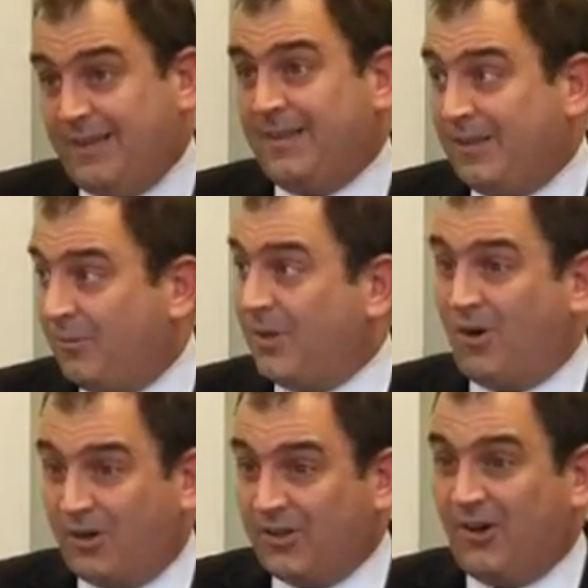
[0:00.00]
I think it would be
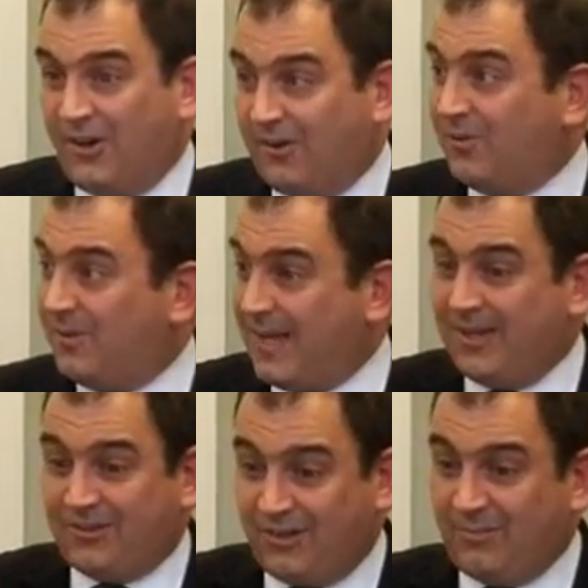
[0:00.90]
hard to argue that
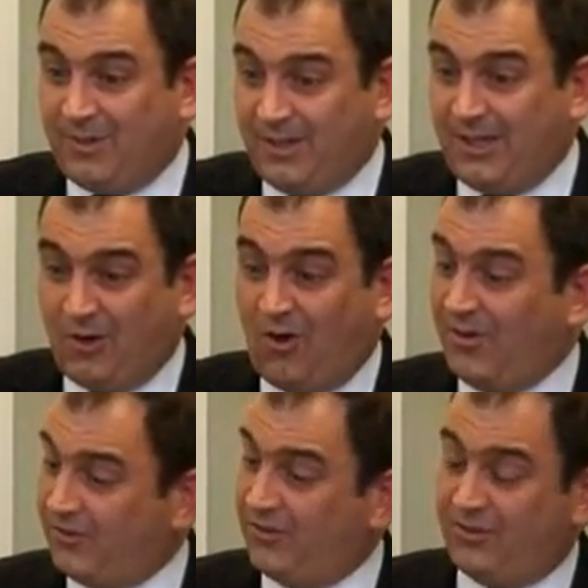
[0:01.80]
that is going to be, in all
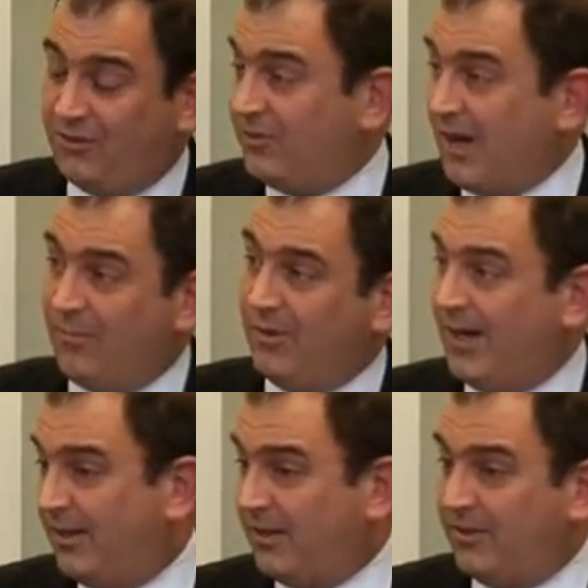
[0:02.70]
instances,
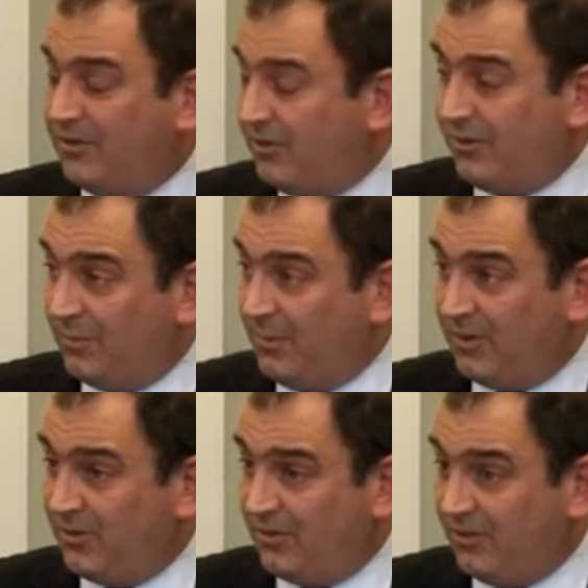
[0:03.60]
job-related and consistent with
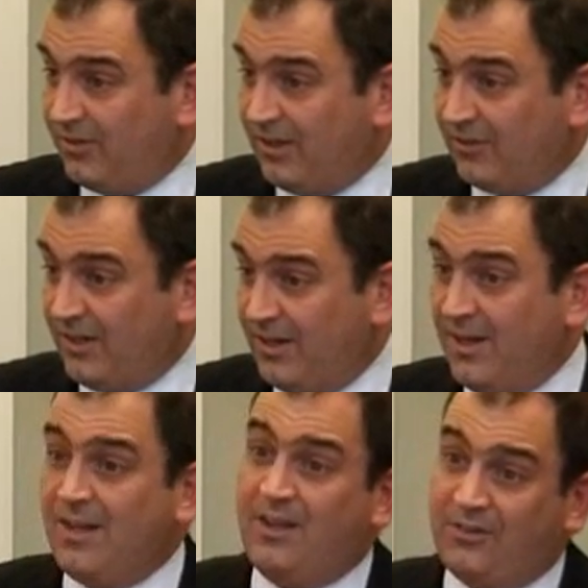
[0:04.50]
business necessity.
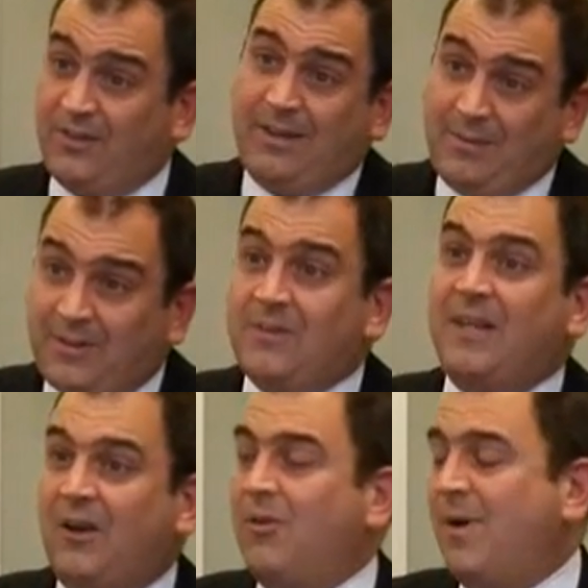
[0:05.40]
So
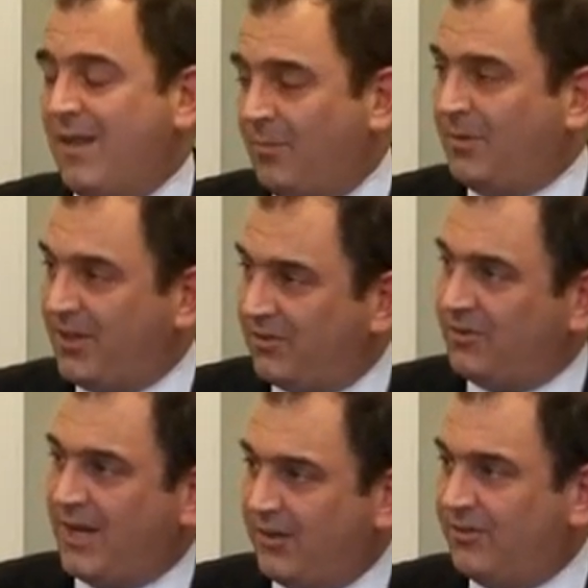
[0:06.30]
there you might have a
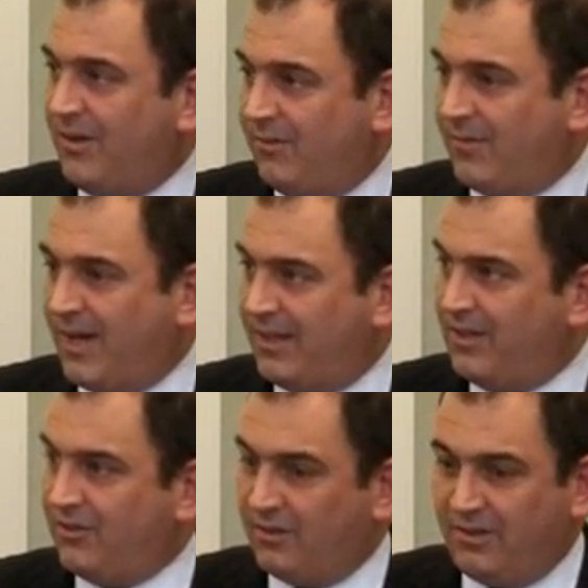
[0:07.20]
potential Title VII
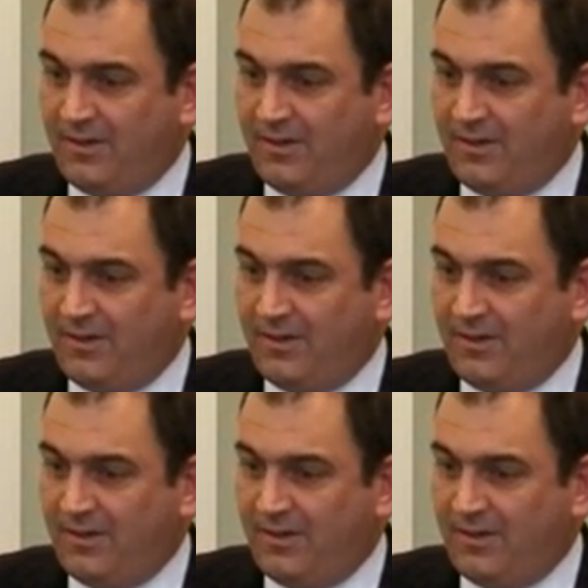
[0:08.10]
violation.